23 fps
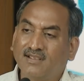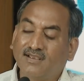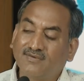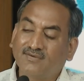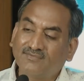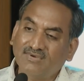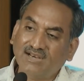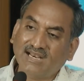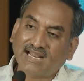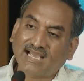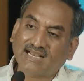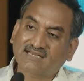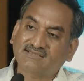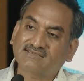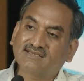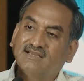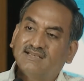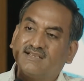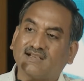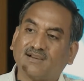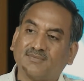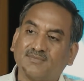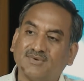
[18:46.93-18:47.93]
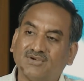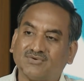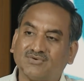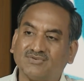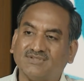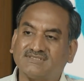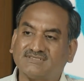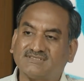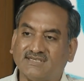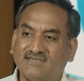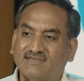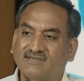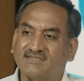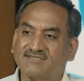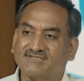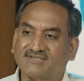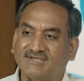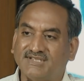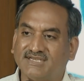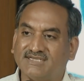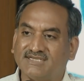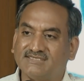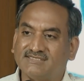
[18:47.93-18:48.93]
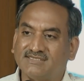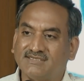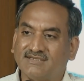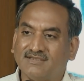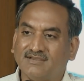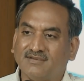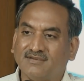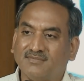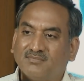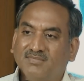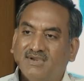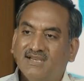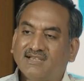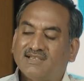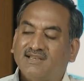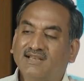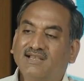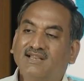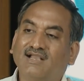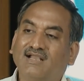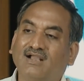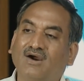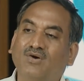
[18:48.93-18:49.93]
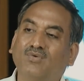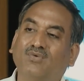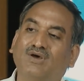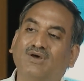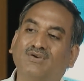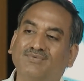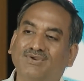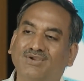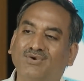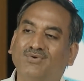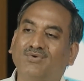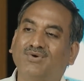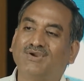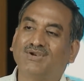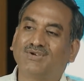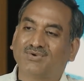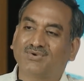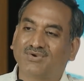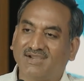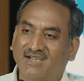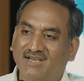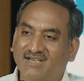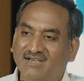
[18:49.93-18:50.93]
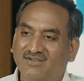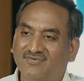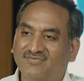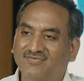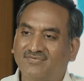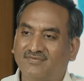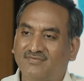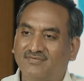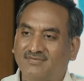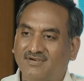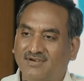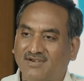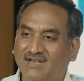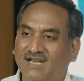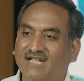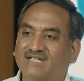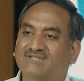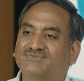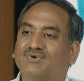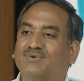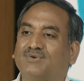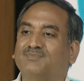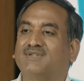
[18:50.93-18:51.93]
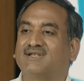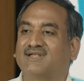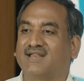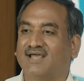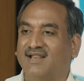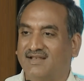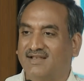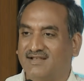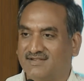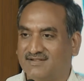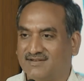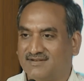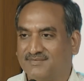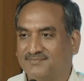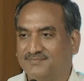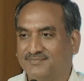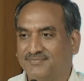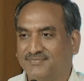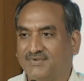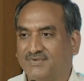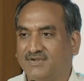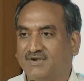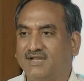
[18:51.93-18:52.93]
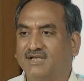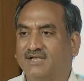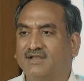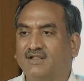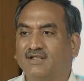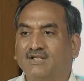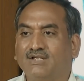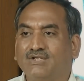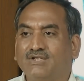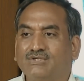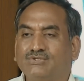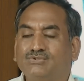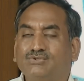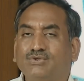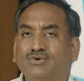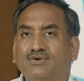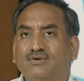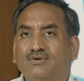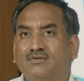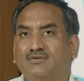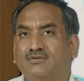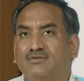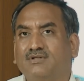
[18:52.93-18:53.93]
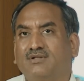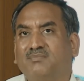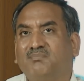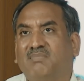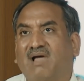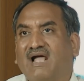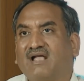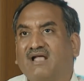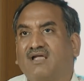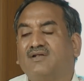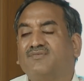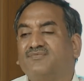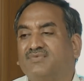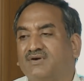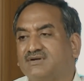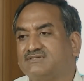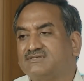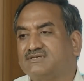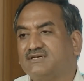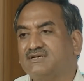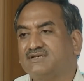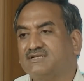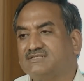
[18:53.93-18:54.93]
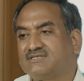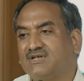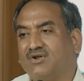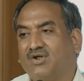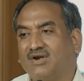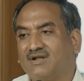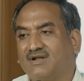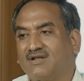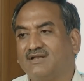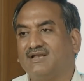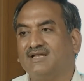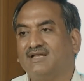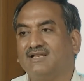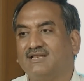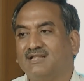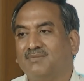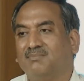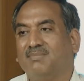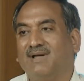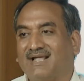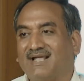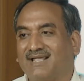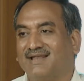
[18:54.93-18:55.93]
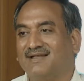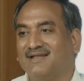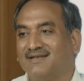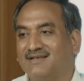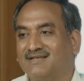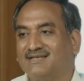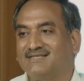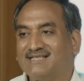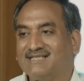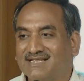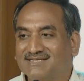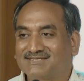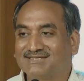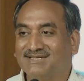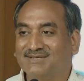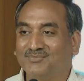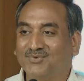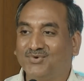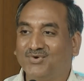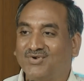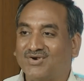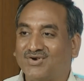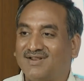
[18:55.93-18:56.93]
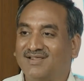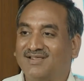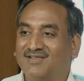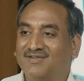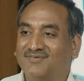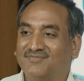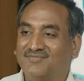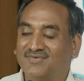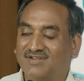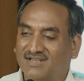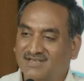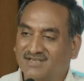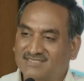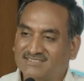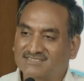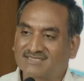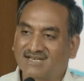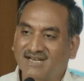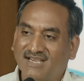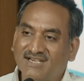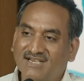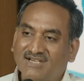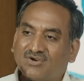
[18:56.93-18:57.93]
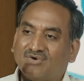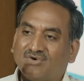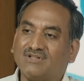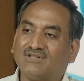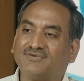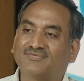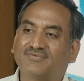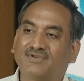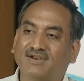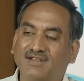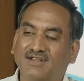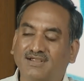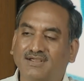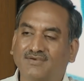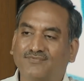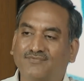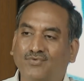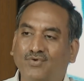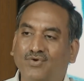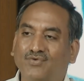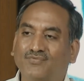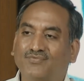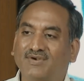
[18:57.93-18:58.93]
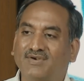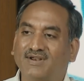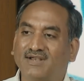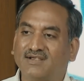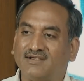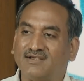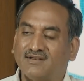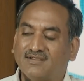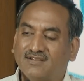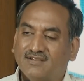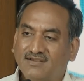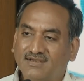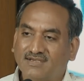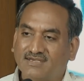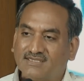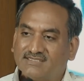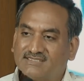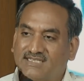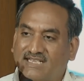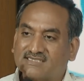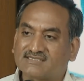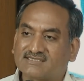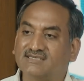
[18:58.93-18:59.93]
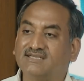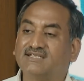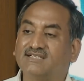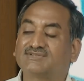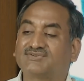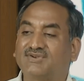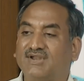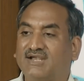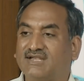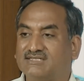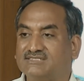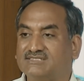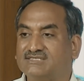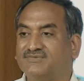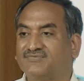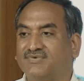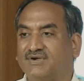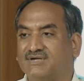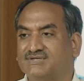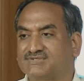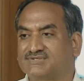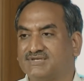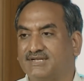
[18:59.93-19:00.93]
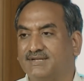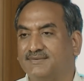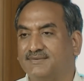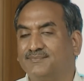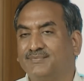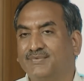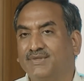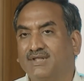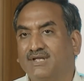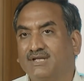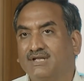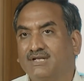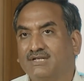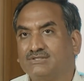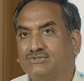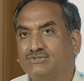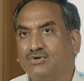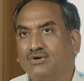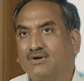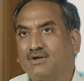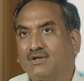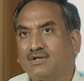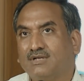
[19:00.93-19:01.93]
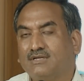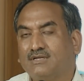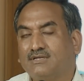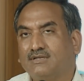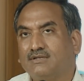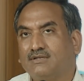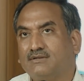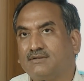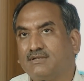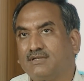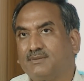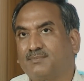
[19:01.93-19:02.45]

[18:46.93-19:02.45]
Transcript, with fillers: will actually come into the center stage by telling how are we going to kind of transform the talent, right? So the back-end function is not really the back-end. It is actually more, it is right now in the forefront. It is actually a strategic function. So the